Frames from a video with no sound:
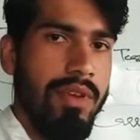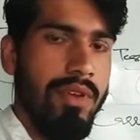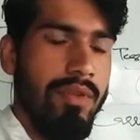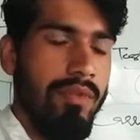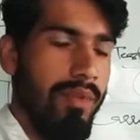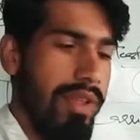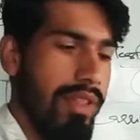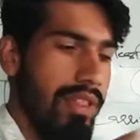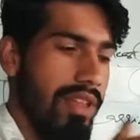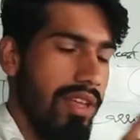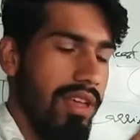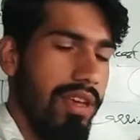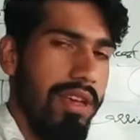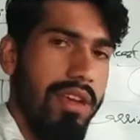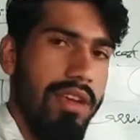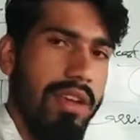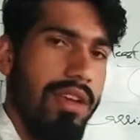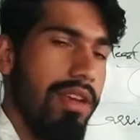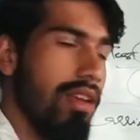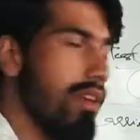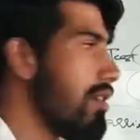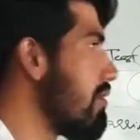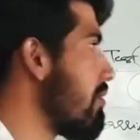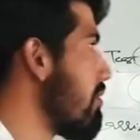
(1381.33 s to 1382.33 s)
when they
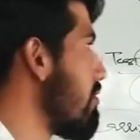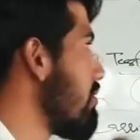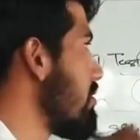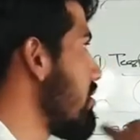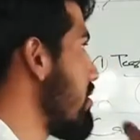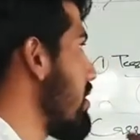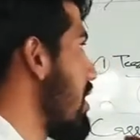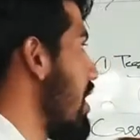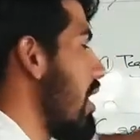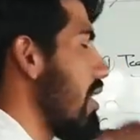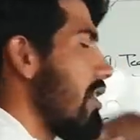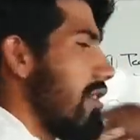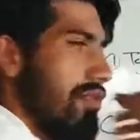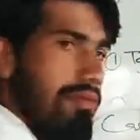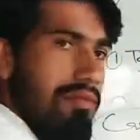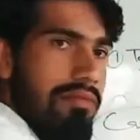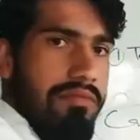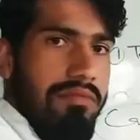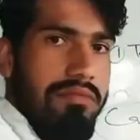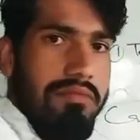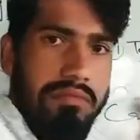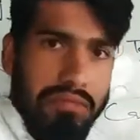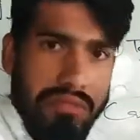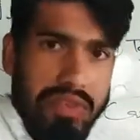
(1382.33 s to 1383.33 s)
start
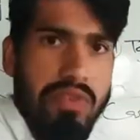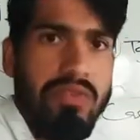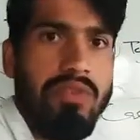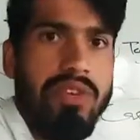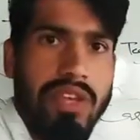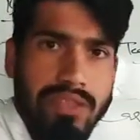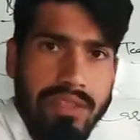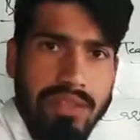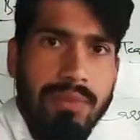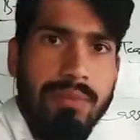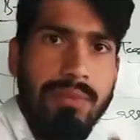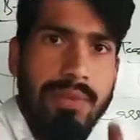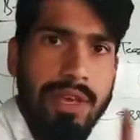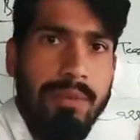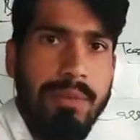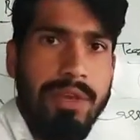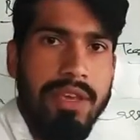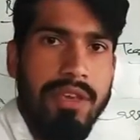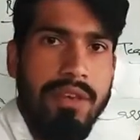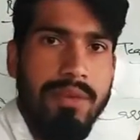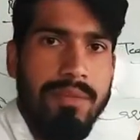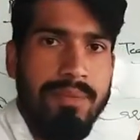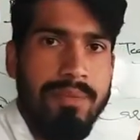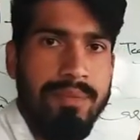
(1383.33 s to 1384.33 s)
new testing,
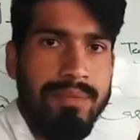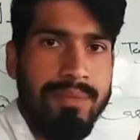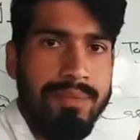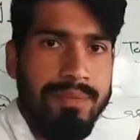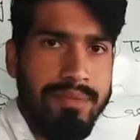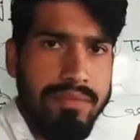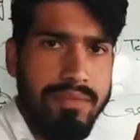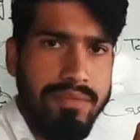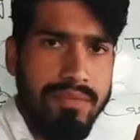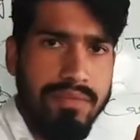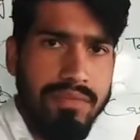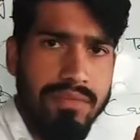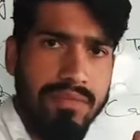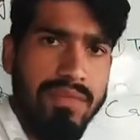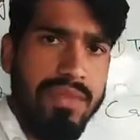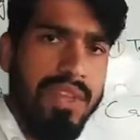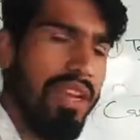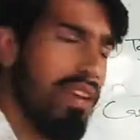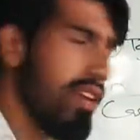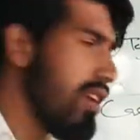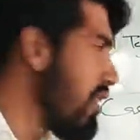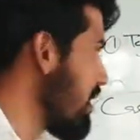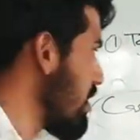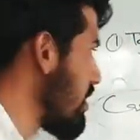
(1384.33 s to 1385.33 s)
maybe
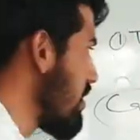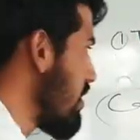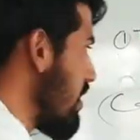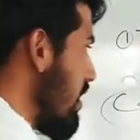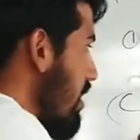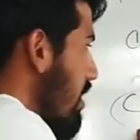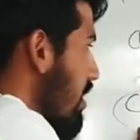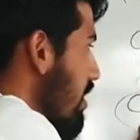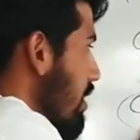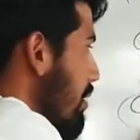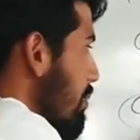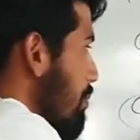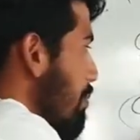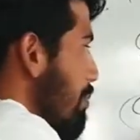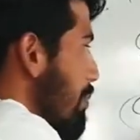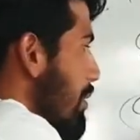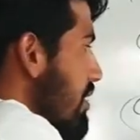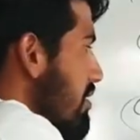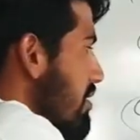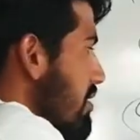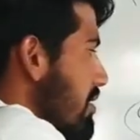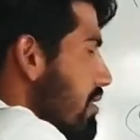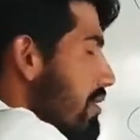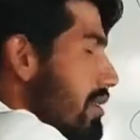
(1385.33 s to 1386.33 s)
the
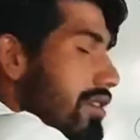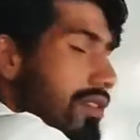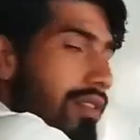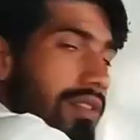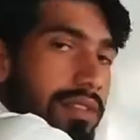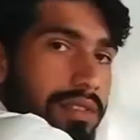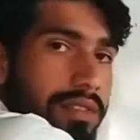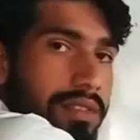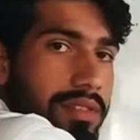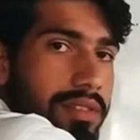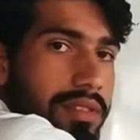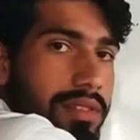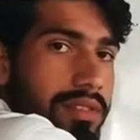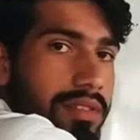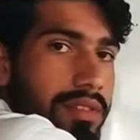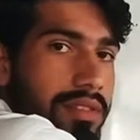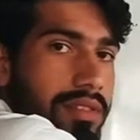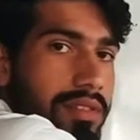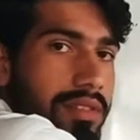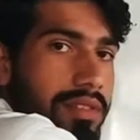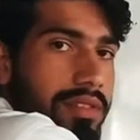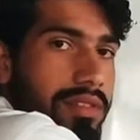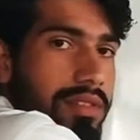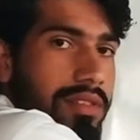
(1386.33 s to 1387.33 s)
person
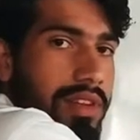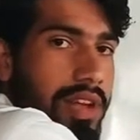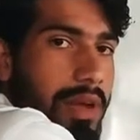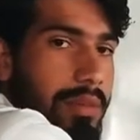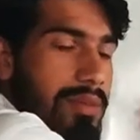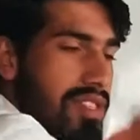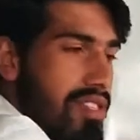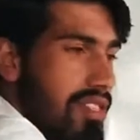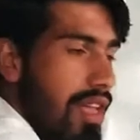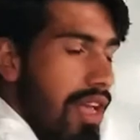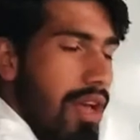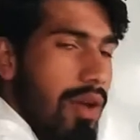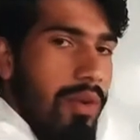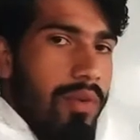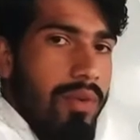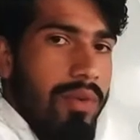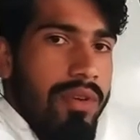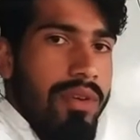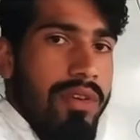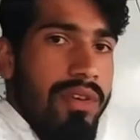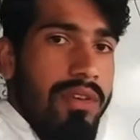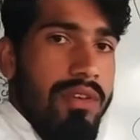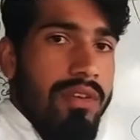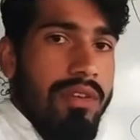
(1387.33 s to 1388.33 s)
comes now
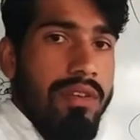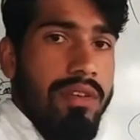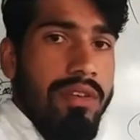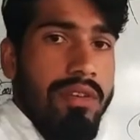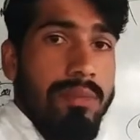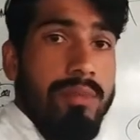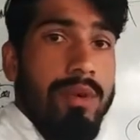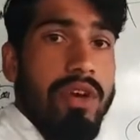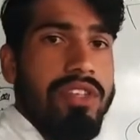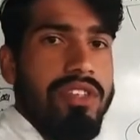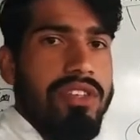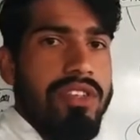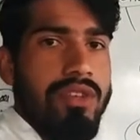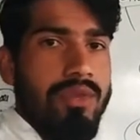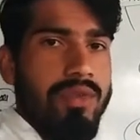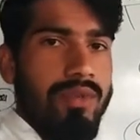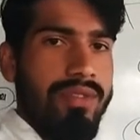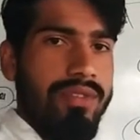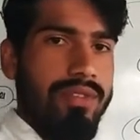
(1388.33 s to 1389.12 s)
positive.